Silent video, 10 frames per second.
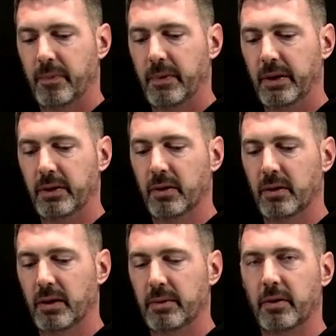
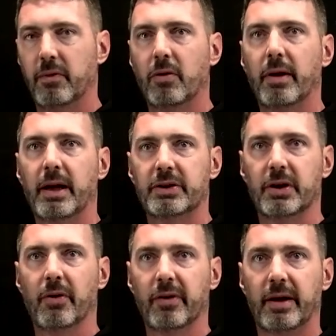your flow rate actually
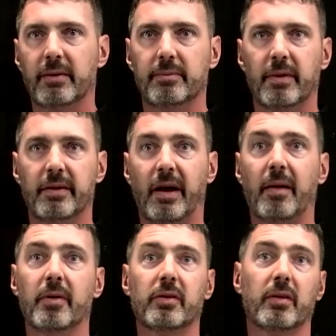goes like the
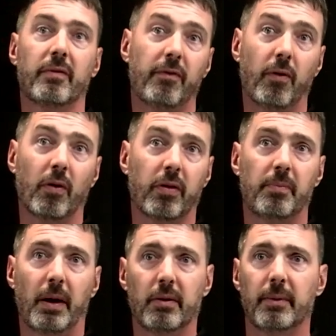diameter to the fourth
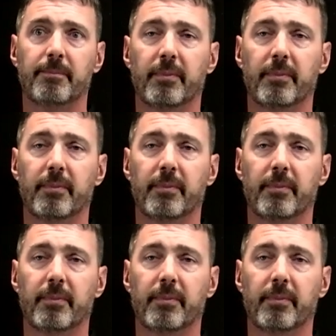power.